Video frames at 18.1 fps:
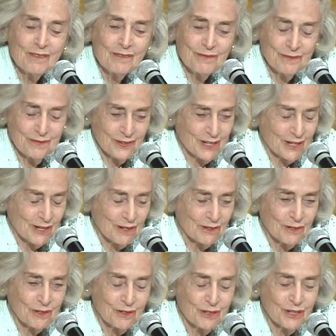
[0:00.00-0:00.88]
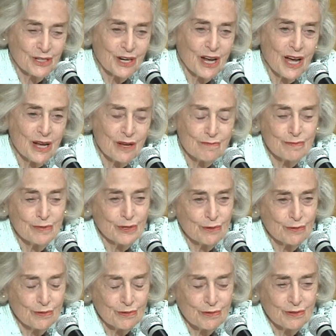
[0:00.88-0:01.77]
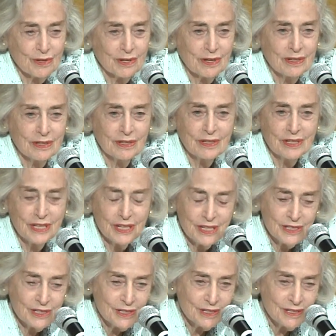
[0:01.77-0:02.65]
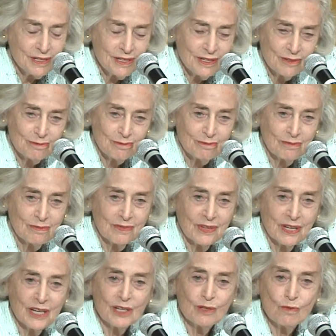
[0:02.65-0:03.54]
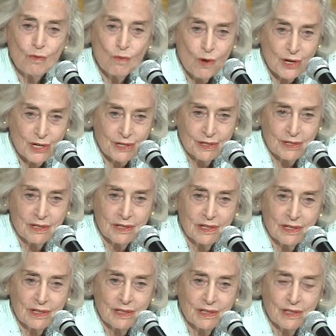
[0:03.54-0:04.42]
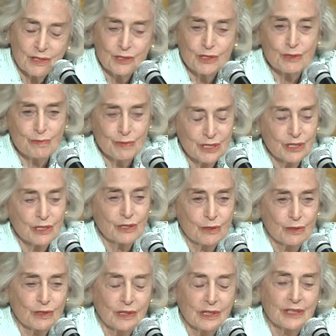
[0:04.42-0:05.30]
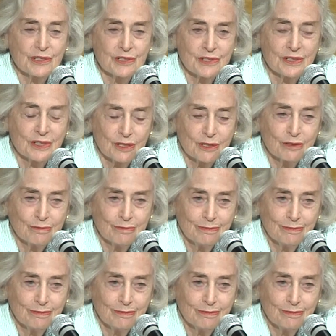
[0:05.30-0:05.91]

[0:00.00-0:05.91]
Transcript: felt that I both needed and wanted to be a good listener.